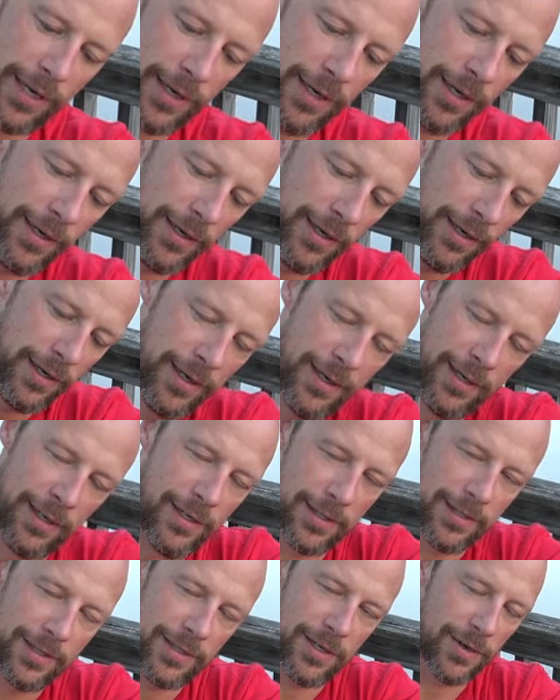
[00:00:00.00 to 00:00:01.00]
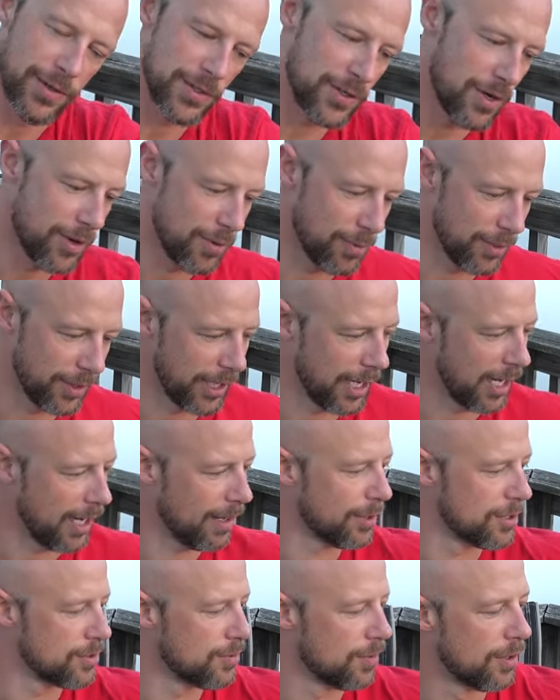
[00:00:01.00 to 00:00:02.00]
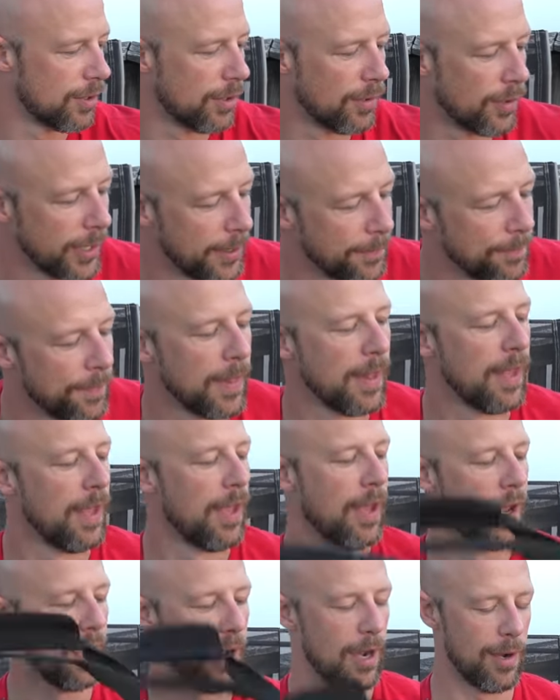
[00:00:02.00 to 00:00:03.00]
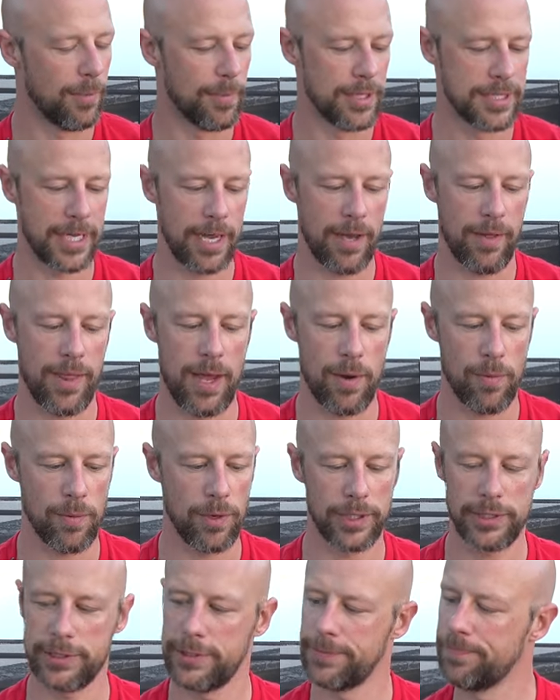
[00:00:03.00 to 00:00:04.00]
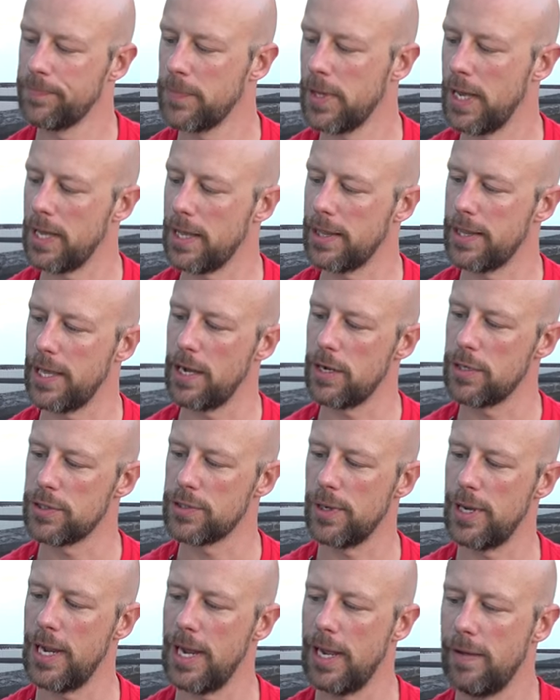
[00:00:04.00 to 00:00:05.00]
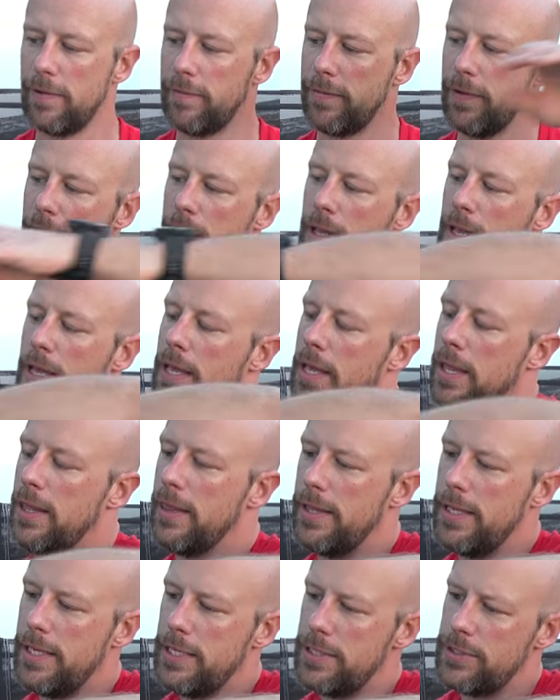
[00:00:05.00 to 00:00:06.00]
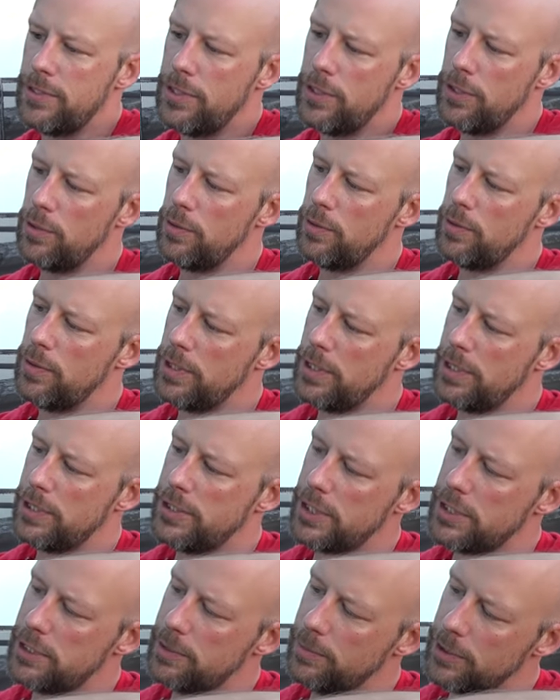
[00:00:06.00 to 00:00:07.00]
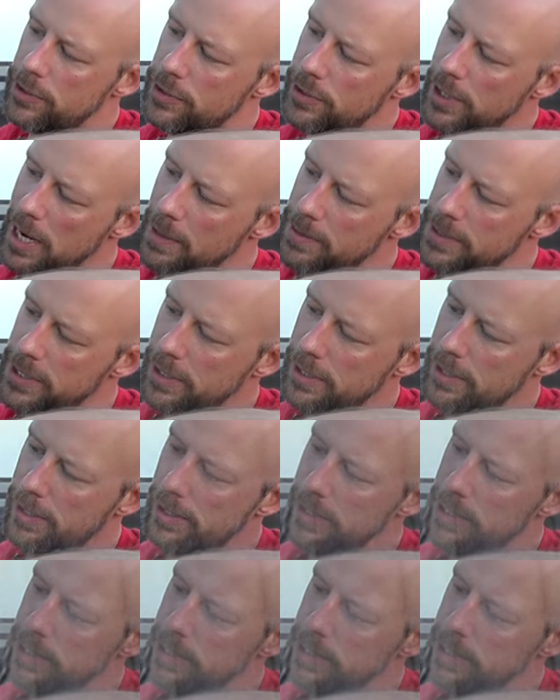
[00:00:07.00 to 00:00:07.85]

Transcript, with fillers: here, it's always harder when the camera's rolling, right? Um, is how that works. Uh, they also have these two adjustable straps here